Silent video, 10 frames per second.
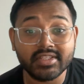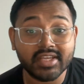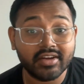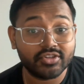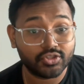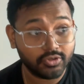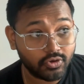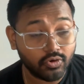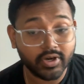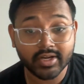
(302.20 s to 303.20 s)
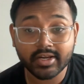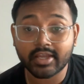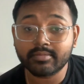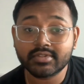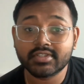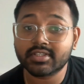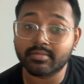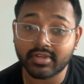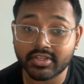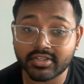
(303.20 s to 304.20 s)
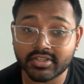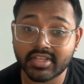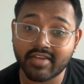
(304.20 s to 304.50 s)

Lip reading: designers should code at times, some engineers